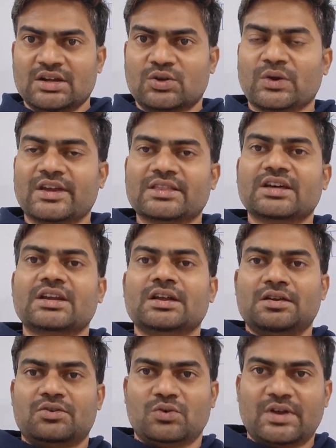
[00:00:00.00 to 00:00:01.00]
together
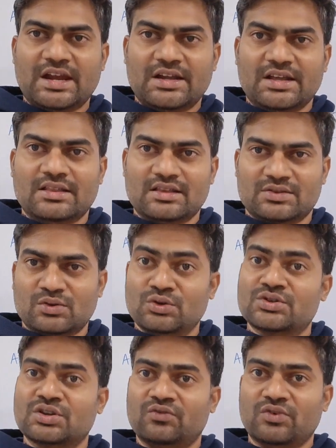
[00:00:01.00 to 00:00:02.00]
to get the
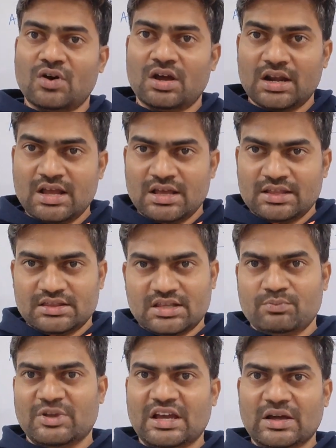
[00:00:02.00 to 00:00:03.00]
solution for
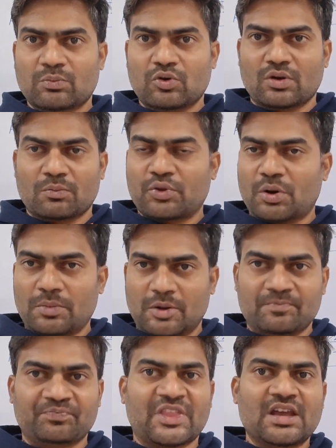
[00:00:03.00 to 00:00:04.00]
the bigger
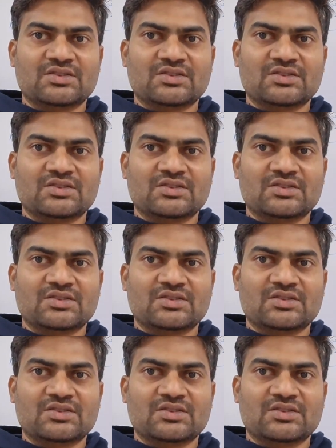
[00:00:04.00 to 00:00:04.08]
problem.